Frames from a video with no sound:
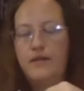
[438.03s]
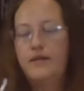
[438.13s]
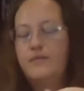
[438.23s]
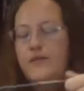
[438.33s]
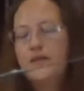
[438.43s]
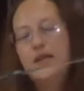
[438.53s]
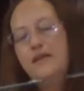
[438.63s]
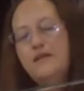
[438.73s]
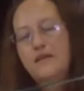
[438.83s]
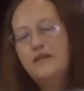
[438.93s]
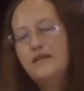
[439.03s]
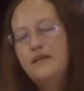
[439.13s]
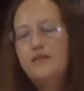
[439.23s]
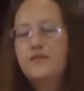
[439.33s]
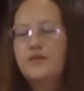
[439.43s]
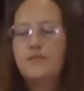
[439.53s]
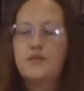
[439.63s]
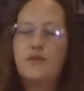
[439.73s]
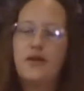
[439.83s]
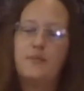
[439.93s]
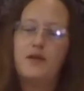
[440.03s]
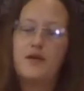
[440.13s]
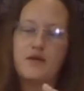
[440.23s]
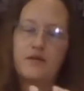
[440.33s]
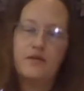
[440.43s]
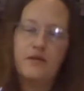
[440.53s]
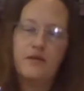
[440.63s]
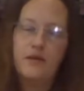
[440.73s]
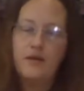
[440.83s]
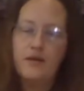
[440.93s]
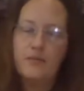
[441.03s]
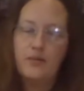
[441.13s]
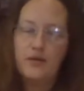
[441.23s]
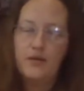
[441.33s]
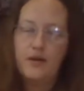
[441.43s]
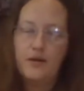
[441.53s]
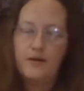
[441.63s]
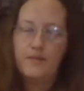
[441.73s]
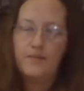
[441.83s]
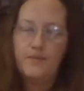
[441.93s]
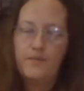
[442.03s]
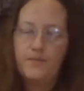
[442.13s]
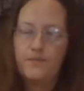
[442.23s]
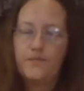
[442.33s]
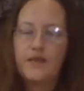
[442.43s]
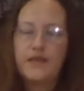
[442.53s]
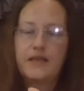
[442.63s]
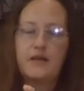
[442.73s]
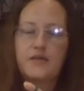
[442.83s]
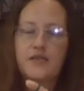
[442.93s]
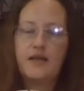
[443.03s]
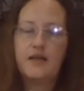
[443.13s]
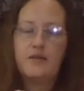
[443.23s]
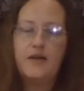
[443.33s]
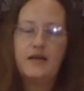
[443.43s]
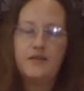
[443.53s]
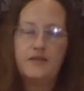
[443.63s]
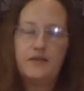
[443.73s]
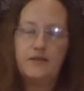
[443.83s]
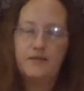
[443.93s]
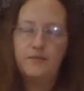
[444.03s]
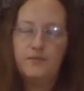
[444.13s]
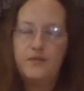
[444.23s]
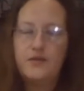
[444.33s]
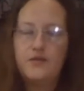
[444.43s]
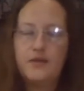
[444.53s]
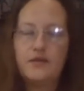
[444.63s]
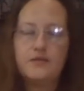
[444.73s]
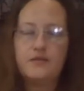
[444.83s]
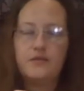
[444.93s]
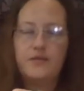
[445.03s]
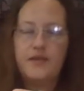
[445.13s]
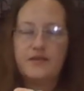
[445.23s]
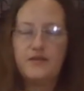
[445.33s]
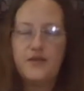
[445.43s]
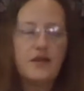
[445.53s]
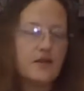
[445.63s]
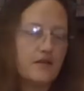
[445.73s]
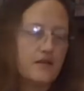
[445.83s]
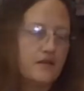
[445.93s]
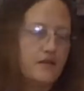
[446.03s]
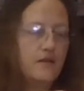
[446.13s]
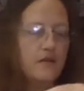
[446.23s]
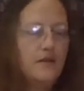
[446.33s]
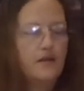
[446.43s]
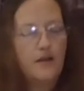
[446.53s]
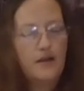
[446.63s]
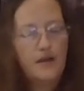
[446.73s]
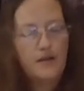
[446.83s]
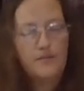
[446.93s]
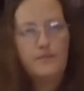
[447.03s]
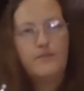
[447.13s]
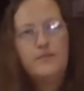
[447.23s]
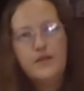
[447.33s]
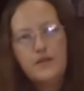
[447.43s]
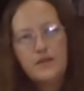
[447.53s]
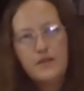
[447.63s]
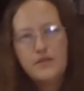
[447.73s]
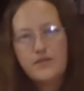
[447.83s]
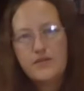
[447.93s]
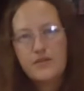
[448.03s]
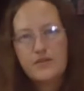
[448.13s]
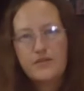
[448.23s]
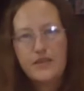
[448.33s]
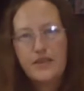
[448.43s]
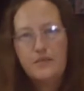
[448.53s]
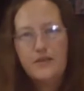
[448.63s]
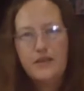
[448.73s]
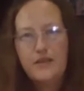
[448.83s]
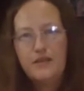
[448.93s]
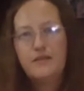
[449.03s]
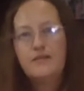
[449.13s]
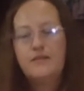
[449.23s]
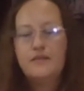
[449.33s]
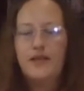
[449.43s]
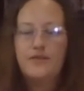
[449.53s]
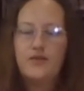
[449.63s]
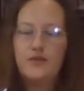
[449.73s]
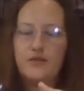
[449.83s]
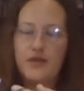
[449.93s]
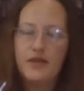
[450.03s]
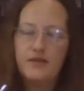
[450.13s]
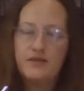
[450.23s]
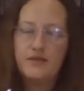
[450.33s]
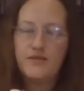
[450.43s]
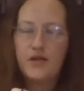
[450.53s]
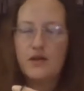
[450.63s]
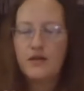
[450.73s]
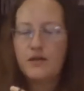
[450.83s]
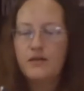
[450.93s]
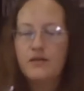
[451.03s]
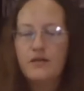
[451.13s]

they're easy, they use up scrap yarn, but like I was saying about the using little bits of yarn, you can use those little itty bitty leftover ends of yarn,